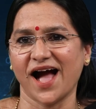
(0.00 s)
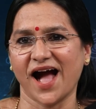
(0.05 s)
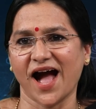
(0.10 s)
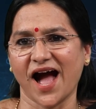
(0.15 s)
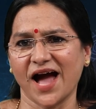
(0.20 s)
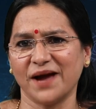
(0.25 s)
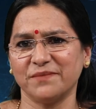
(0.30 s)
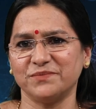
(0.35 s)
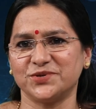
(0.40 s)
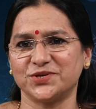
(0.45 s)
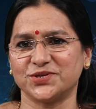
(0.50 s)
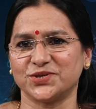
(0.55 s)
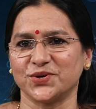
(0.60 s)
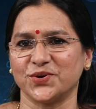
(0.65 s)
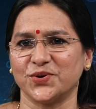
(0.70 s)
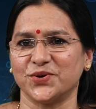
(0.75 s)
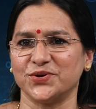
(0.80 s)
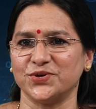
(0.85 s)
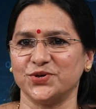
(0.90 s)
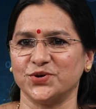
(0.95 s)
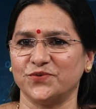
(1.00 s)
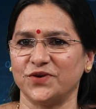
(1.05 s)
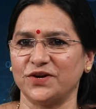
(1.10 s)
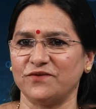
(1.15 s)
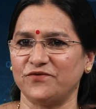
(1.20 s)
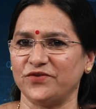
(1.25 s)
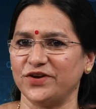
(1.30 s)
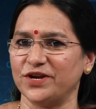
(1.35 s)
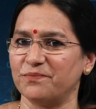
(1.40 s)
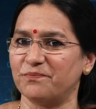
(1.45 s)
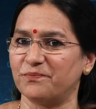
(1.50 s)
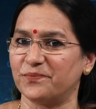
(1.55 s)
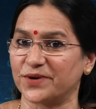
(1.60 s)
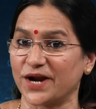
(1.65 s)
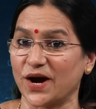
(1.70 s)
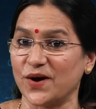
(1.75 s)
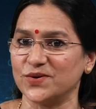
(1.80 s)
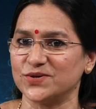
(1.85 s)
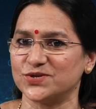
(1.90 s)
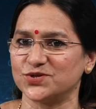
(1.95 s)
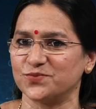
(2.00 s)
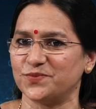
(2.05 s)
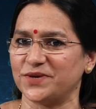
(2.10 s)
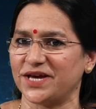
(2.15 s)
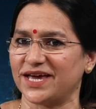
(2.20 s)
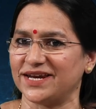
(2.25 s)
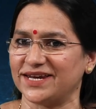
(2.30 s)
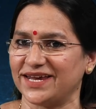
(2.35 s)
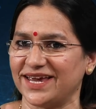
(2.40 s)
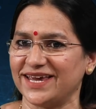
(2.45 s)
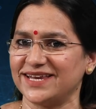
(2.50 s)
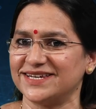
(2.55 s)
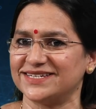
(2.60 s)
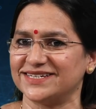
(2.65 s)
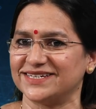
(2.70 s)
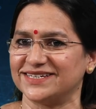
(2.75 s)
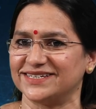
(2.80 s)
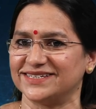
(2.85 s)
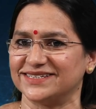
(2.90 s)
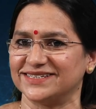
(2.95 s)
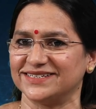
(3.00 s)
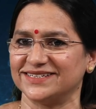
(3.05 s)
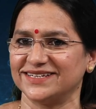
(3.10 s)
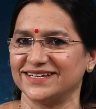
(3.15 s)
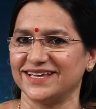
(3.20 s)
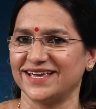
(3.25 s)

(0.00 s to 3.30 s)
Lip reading: I'm sure you will feel proud to be an Indian.